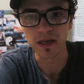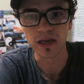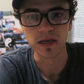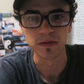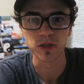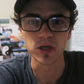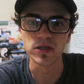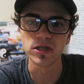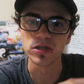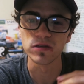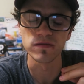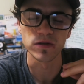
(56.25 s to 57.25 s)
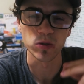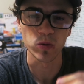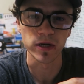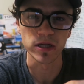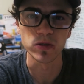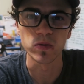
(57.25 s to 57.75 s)
year. So this is for
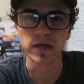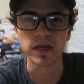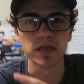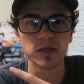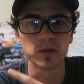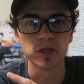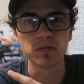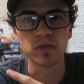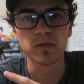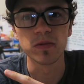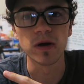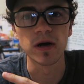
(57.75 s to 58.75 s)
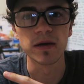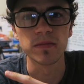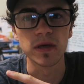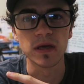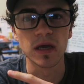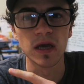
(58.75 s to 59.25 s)
2020. This vision board behind
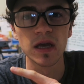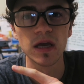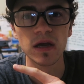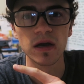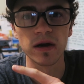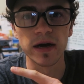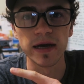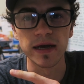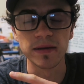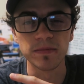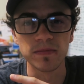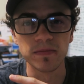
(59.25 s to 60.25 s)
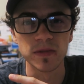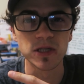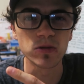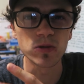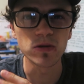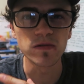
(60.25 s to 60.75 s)
me, I'm
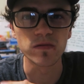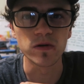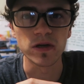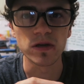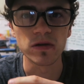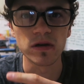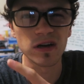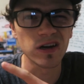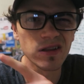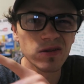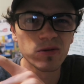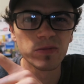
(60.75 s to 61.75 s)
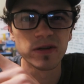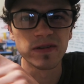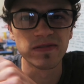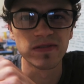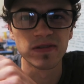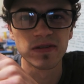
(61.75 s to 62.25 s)
still sort of working on. I got a little bit
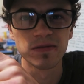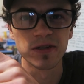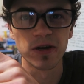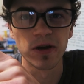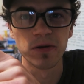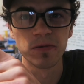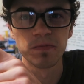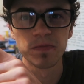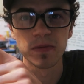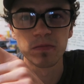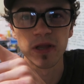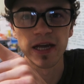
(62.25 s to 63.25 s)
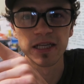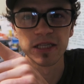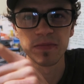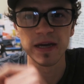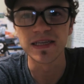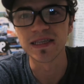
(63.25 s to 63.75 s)
of, you know, plain
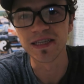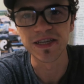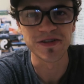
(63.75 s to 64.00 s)
spaces